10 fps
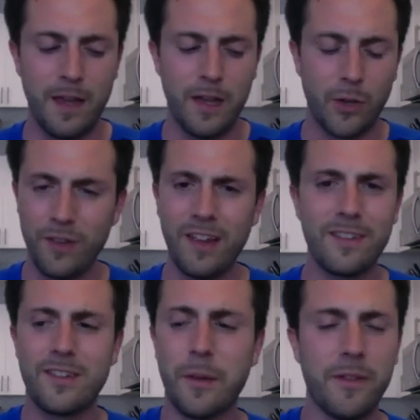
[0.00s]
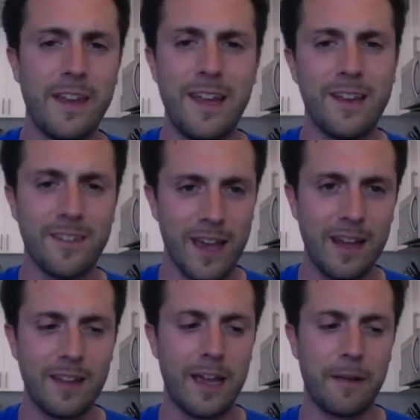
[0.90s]
don't take something that he said,
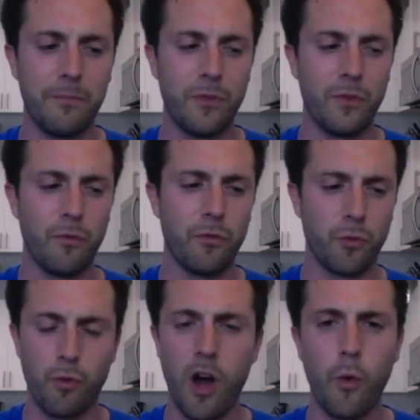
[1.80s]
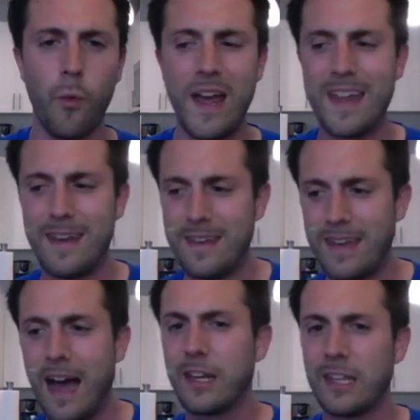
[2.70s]
like, the wrong way and
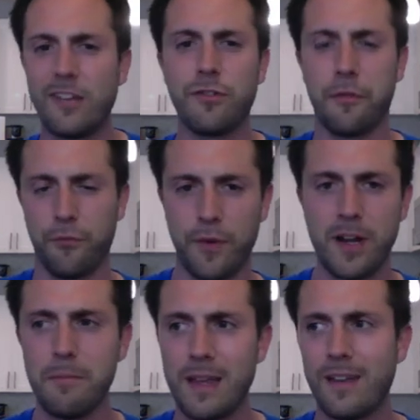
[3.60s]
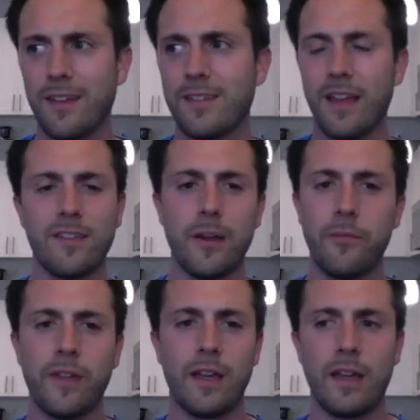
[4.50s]
not get your freedom because he said
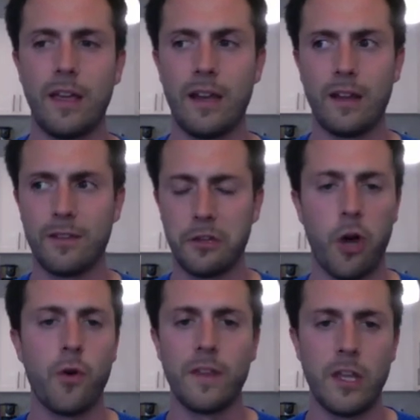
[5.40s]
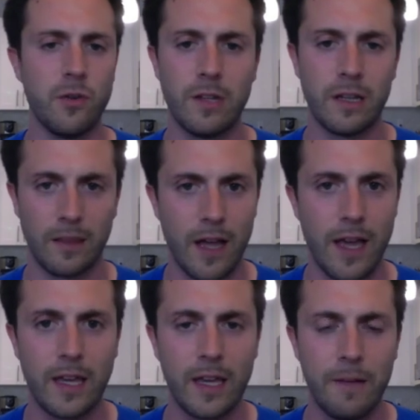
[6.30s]
something in a tone that you didn't like,
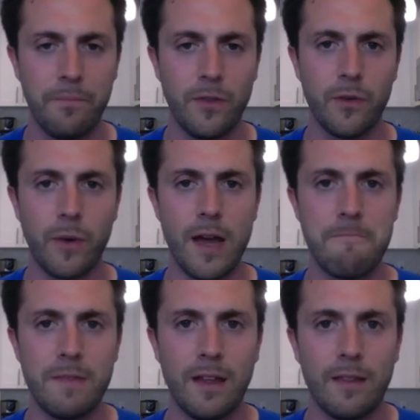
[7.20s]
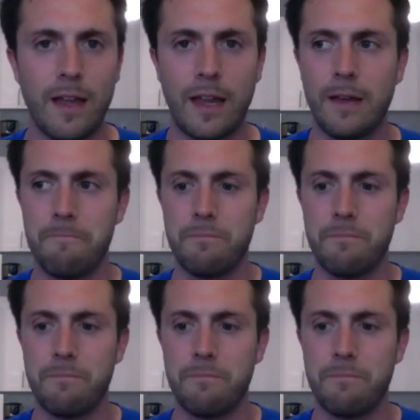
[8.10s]
right? Like,